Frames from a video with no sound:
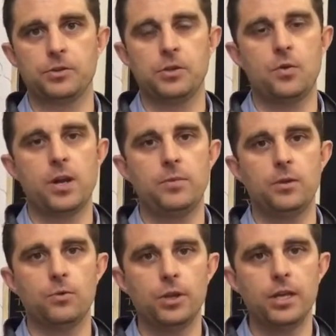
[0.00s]
So you want to
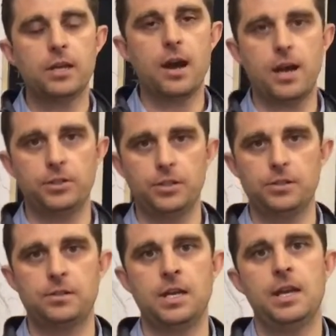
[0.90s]
be really
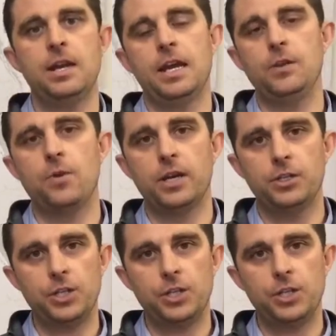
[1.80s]
cautious and you want